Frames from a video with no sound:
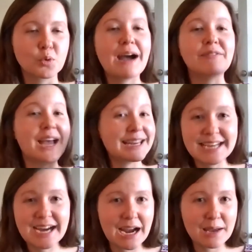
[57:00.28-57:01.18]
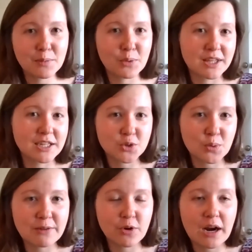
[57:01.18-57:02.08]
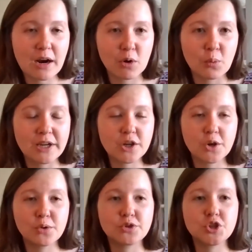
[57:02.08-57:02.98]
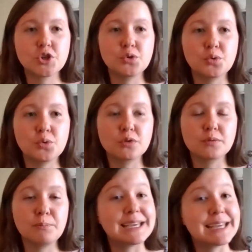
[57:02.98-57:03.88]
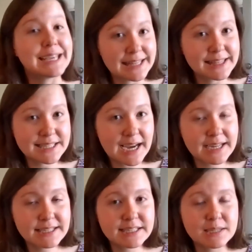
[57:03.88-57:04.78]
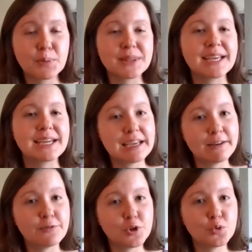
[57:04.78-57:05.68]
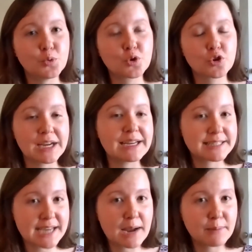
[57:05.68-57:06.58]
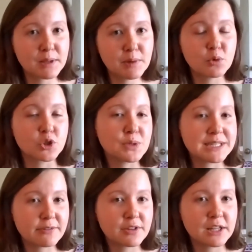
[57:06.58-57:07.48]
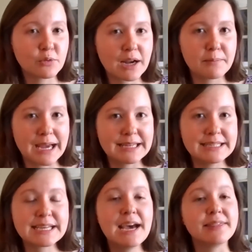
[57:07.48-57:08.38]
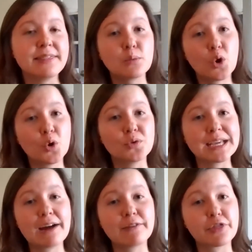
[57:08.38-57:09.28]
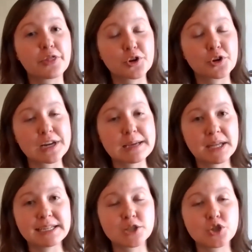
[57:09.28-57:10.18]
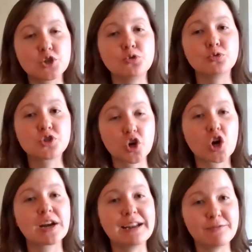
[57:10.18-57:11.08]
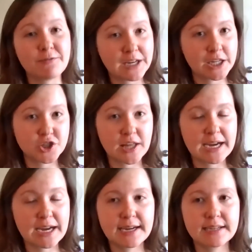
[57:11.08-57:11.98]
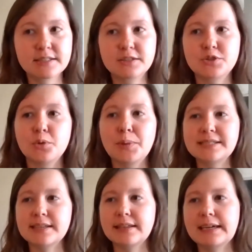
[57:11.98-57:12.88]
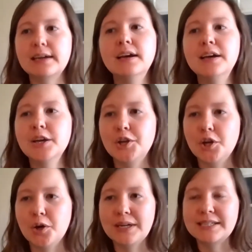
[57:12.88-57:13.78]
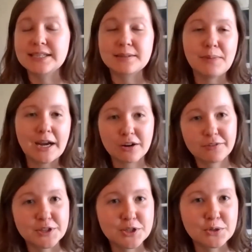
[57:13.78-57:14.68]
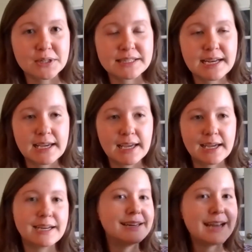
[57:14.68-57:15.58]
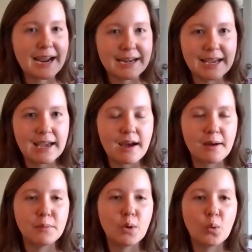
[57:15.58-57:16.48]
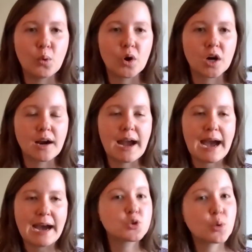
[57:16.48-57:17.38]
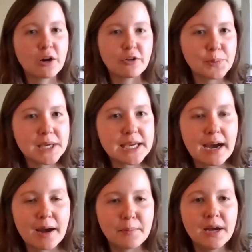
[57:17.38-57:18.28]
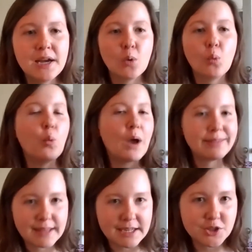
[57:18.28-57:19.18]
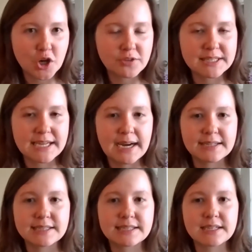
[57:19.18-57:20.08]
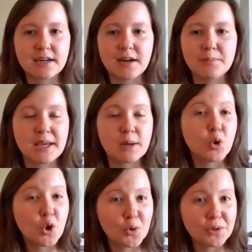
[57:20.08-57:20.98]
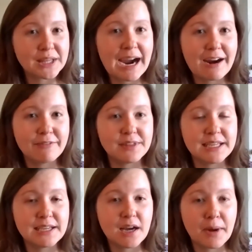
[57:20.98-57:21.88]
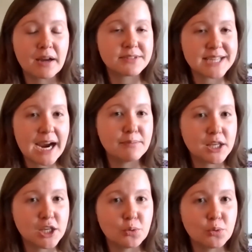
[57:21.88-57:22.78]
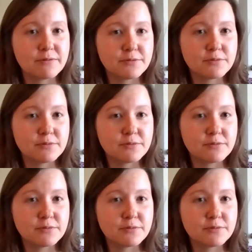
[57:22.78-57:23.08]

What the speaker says: have any time within a 24-hour window to begin the test. But then if you create a time limit, which we definitely recommend, they will only have 30 minutes to start and finish that test. So basically, it doesn't matter if the student is taking it at 9 a.m. or at 12 p.m. When they start the test, they will only have the amount of time that you